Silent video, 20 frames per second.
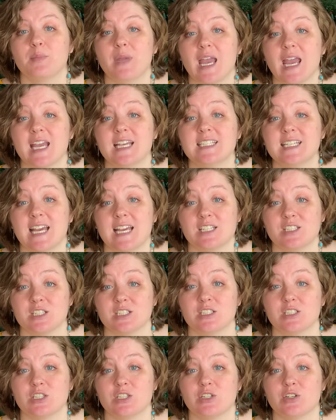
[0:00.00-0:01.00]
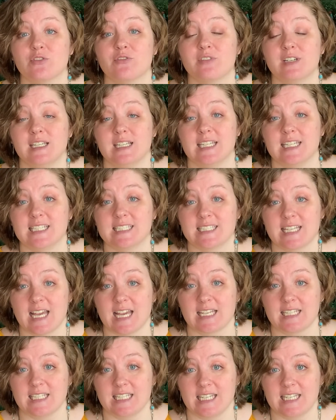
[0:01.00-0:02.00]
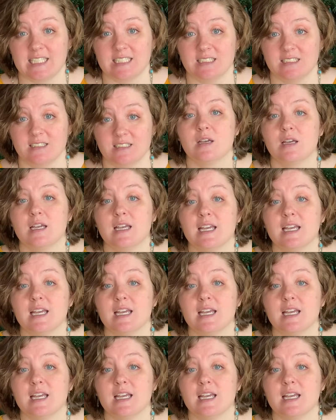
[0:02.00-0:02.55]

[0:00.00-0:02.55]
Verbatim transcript: Pay attention to your feelings and needs.